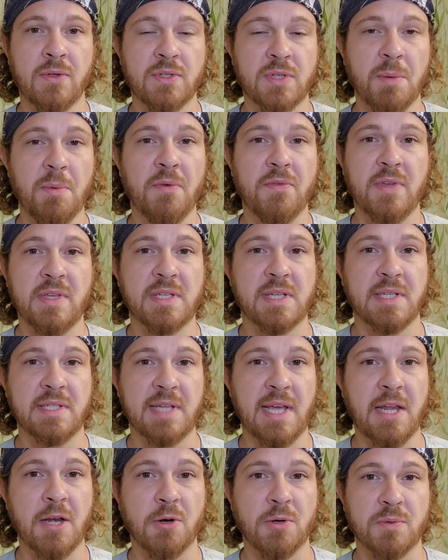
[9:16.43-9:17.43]
some of these
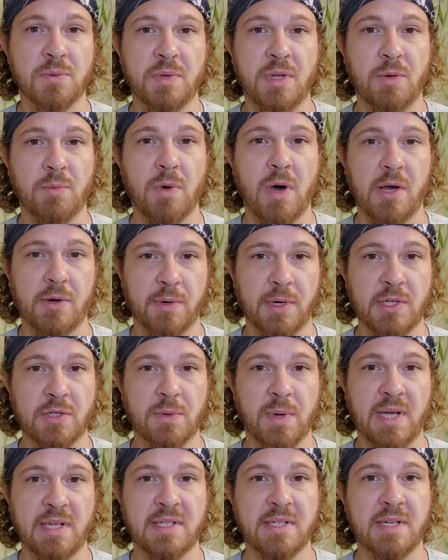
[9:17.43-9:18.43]
containers would need watering
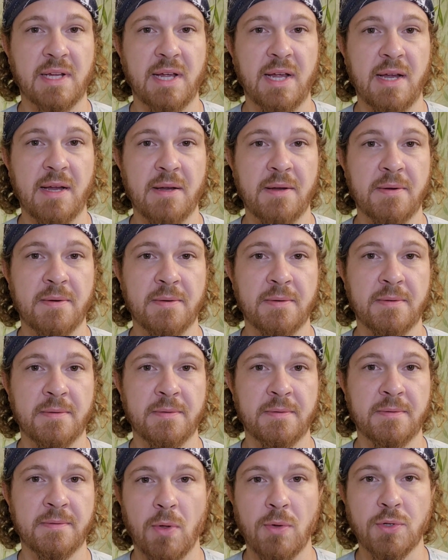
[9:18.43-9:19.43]
twice a day.
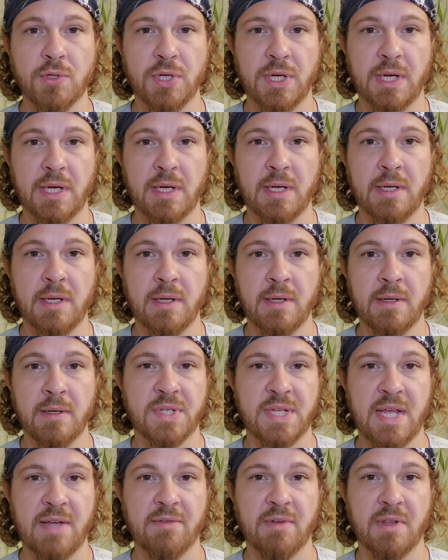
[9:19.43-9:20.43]
Mulching will
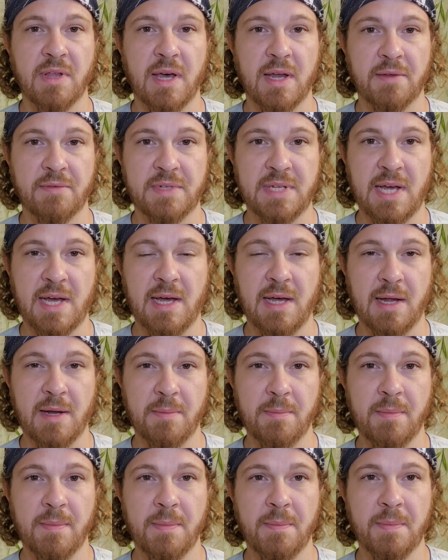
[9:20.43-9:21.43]
save a lot of
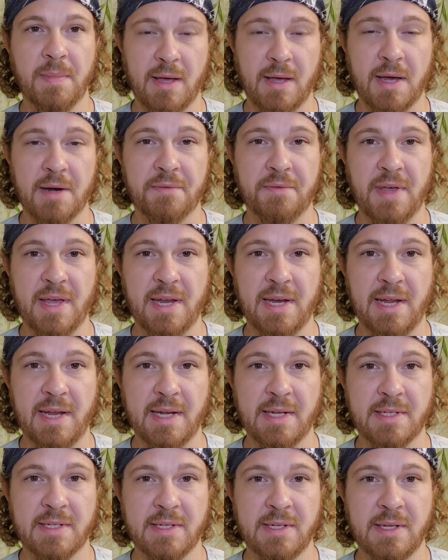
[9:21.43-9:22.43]
time and a lot of
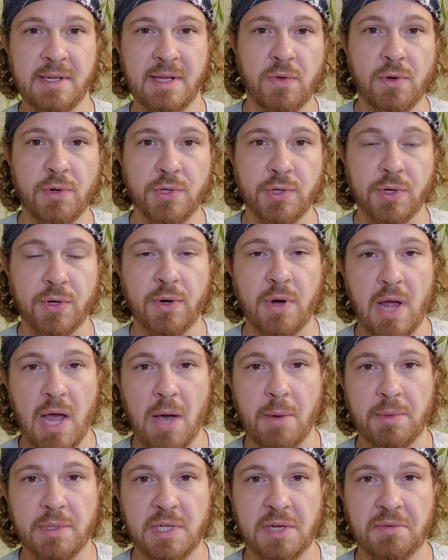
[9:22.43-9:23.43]
headaches. In the future,
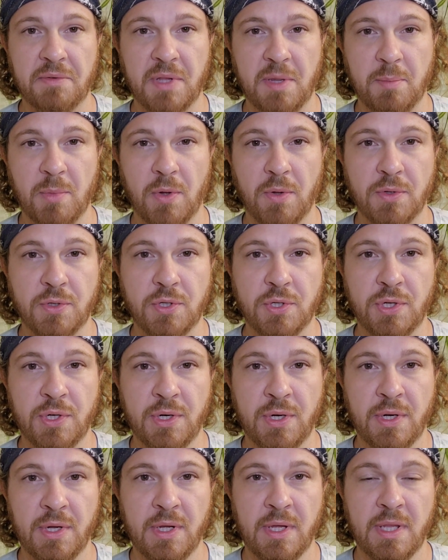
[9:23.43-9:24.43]
I would definitely mulch
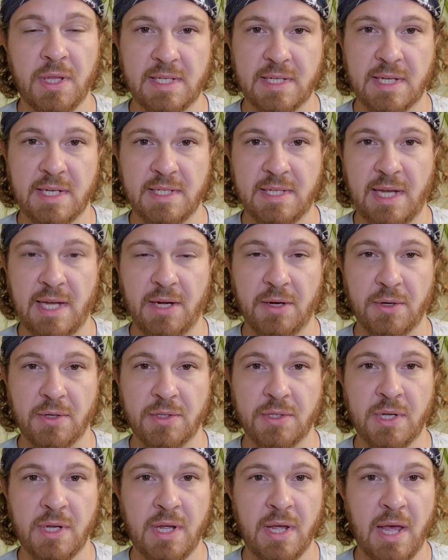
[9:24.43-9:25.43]
these
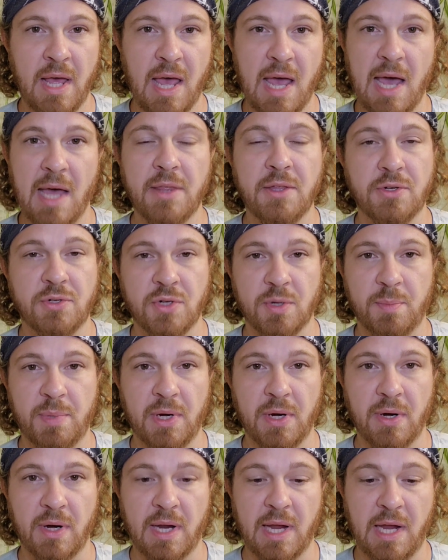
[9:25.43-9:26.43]
containers, add the drip
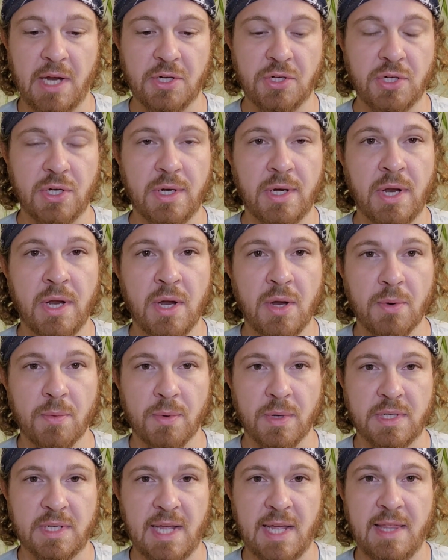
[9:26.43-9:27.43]
irrigation,
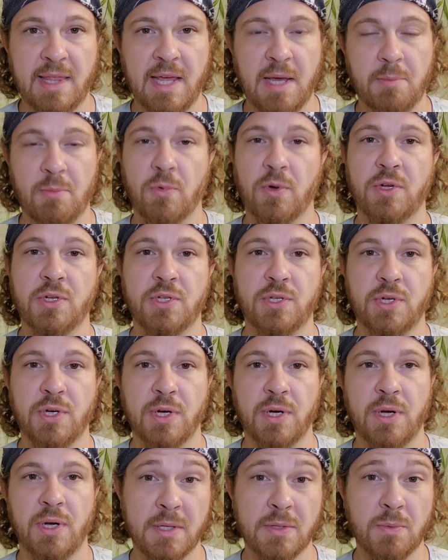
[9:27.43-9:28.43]
retain that
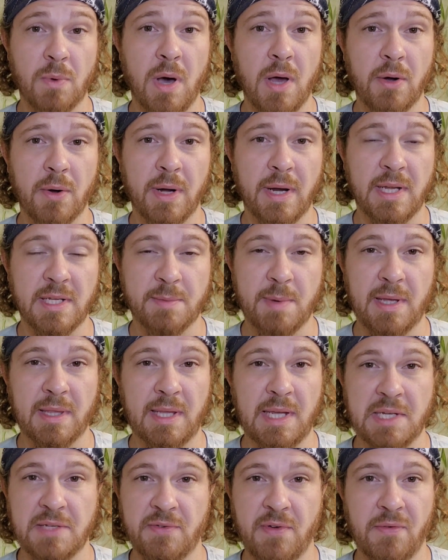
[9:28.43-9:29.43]
moisture, because watering is my
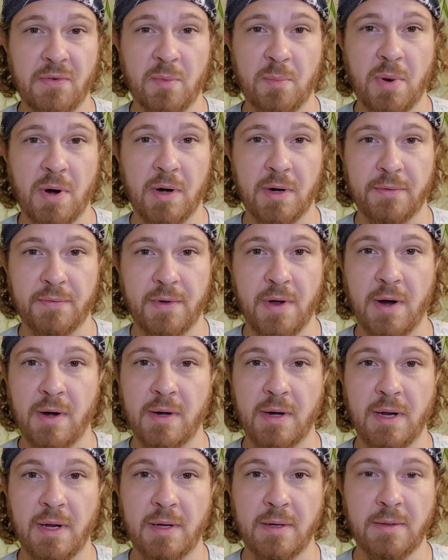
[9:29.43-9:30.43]
least favorite part of
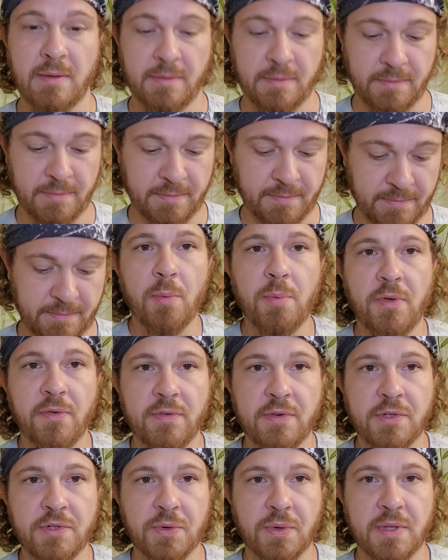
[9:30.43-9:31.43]
gardening. I hope
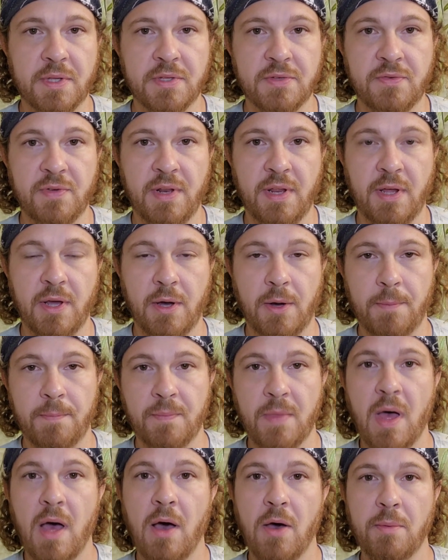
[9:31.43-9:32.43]
you've enjoyed this
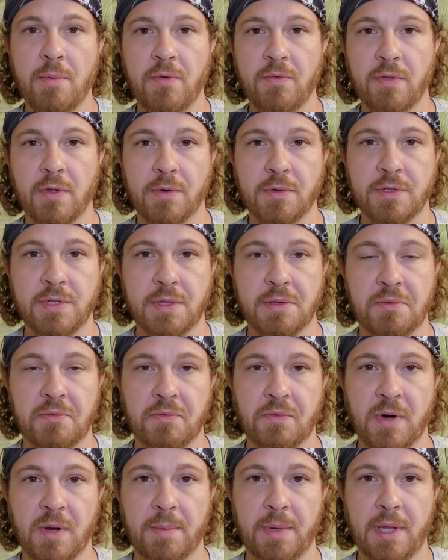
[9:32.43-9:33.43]
video. I hope you've learned something
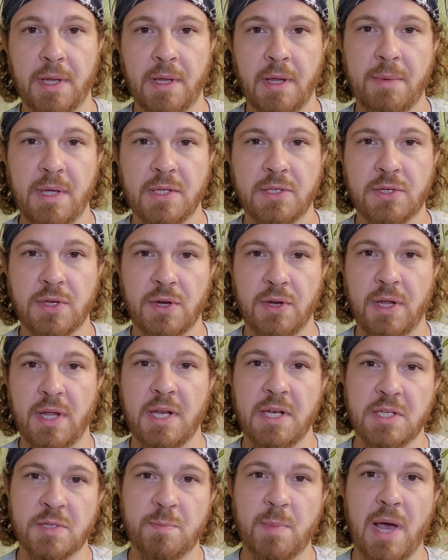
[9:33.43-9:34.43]
from it. Maybe it's going
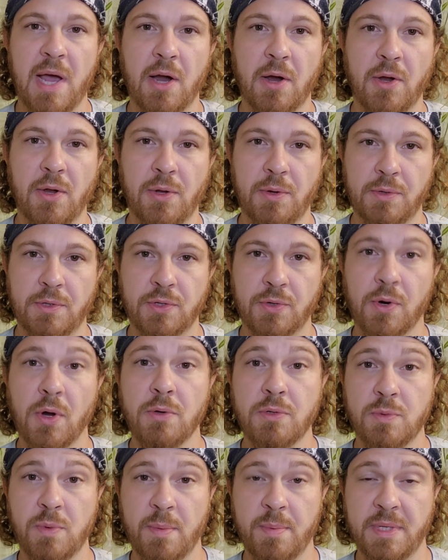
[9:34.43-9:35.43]
to inspire you to
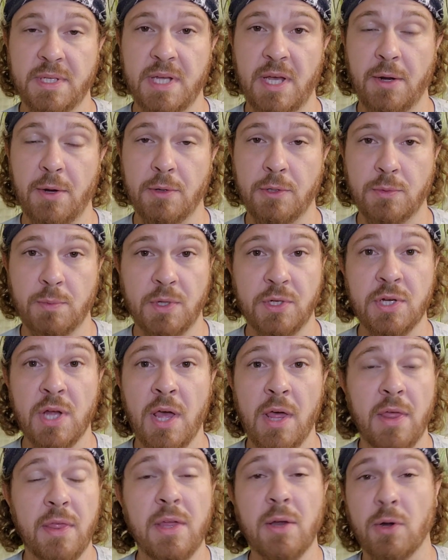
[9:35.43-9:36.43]
grow sweet potatoes, which
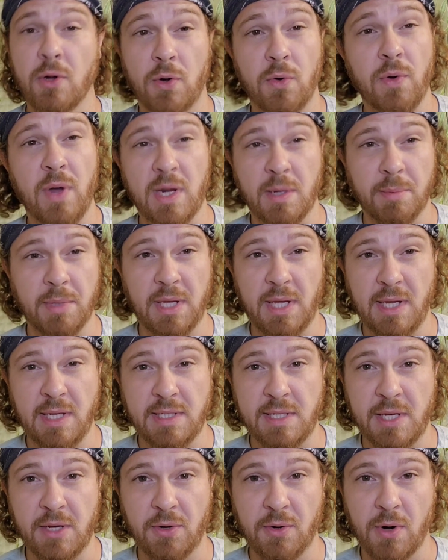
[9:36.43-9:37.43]
they're incredibly
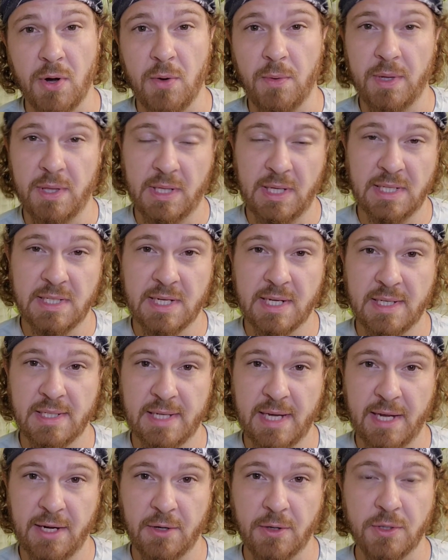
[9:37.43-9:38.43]
easy to grow in these
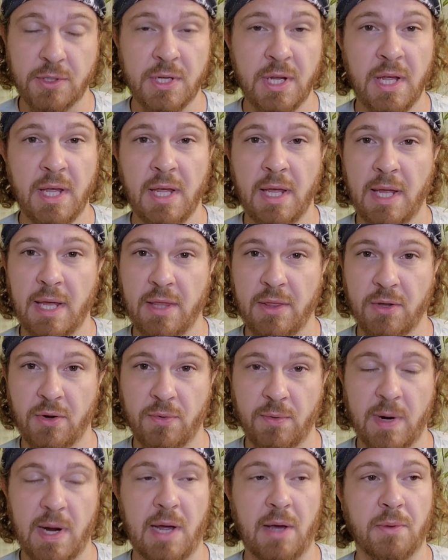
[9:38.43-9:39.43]
containers, in the
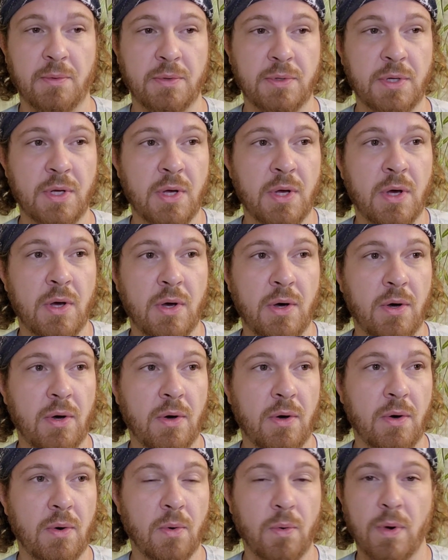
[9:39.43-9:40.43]
ground,
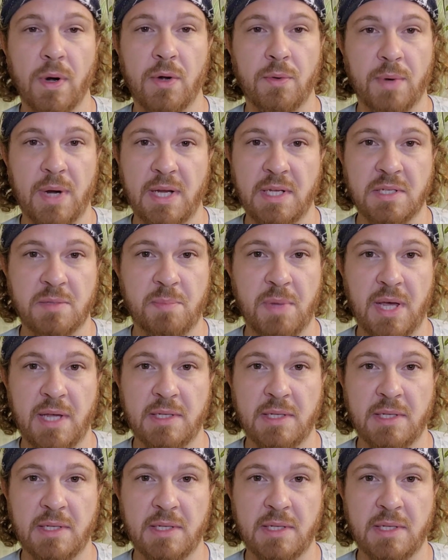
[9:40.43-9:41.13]
or in raised